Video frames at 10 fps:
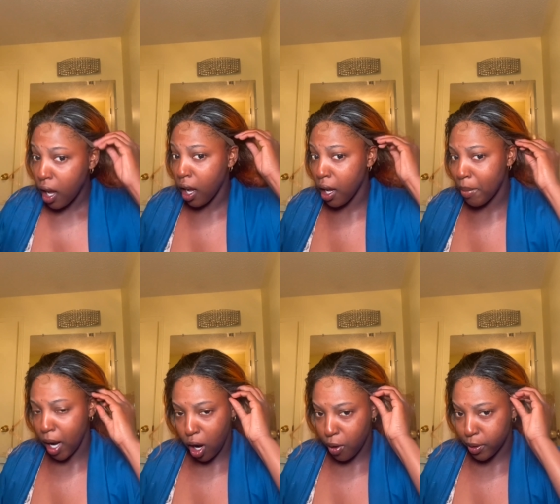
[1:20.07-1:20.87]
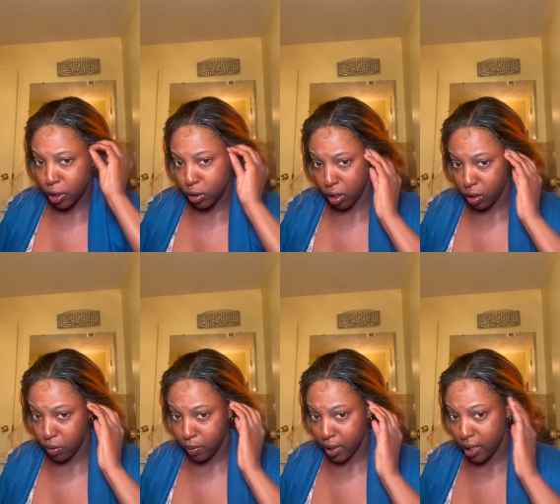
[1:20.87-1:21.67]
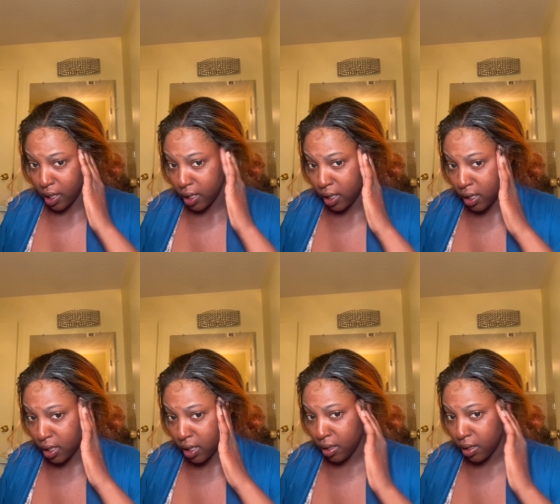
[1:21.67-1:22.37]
I always struggle with this,